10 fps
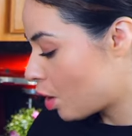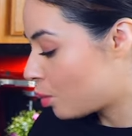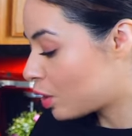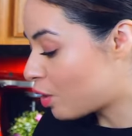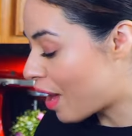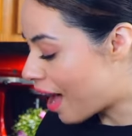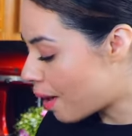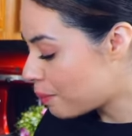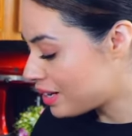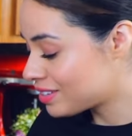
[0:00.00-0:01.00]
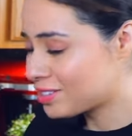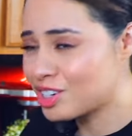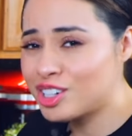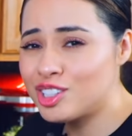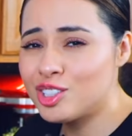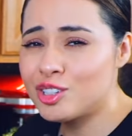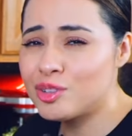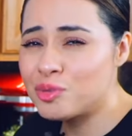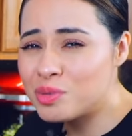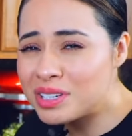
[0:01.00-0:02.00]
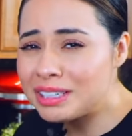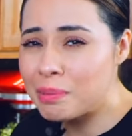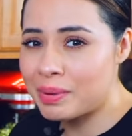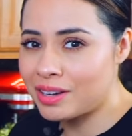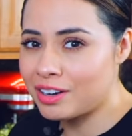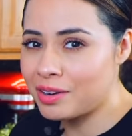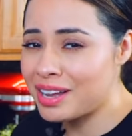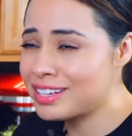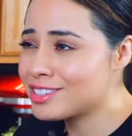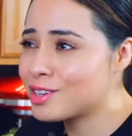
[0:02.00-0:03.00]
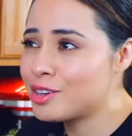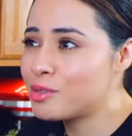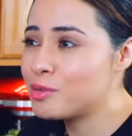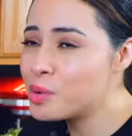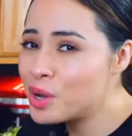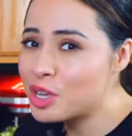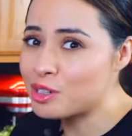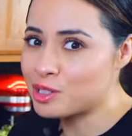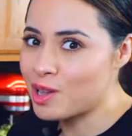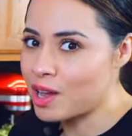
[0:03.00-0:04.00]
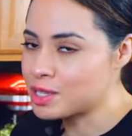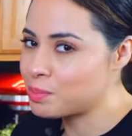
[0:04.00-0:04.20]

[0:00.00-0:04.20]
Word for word: what'll happen is they're gonna turn really bitter and it's gonna ruin your sauce.